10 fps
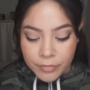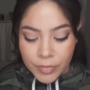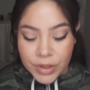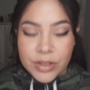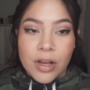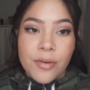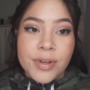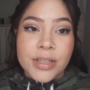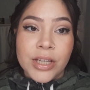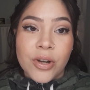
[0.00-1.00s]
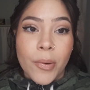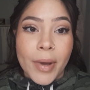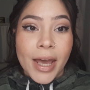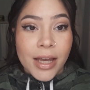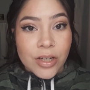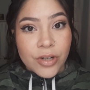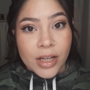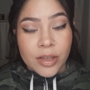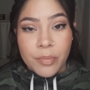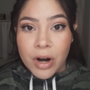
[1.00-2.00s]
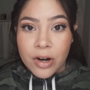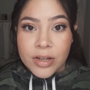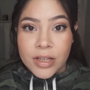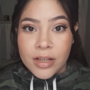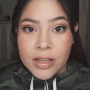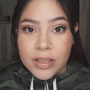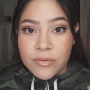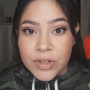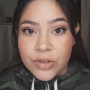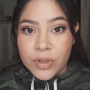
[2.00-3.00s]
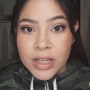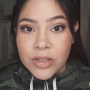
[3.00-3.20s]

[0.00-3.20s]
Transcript: There's obviously no way I can track the progress on this visually,